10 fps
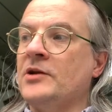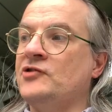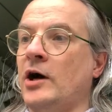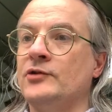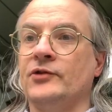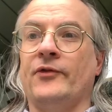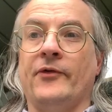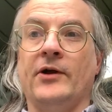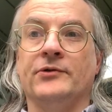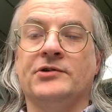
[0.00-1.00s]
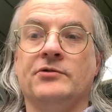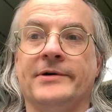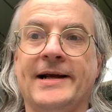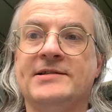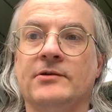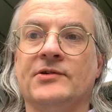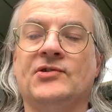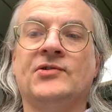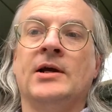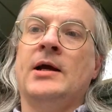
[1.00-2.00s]
titles for the Old School
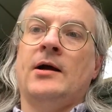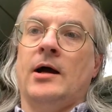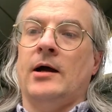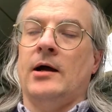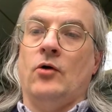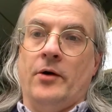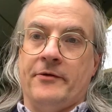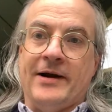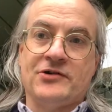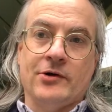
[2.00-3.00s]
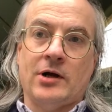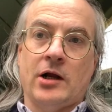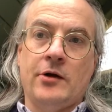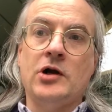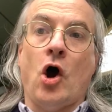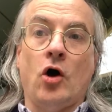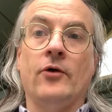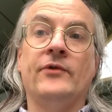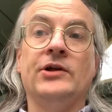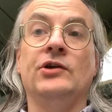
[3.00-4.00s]
Renaissance. On the retro clone
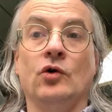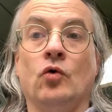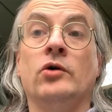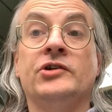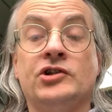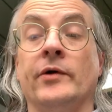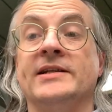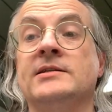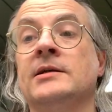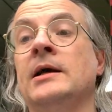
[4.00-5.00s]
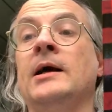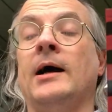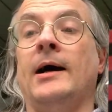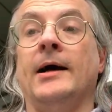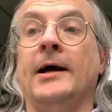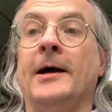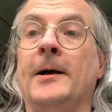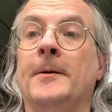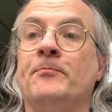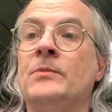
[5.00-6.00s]
of your choice.
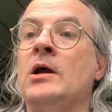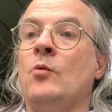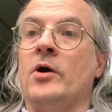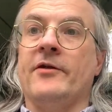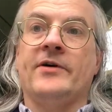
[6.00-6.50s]
One of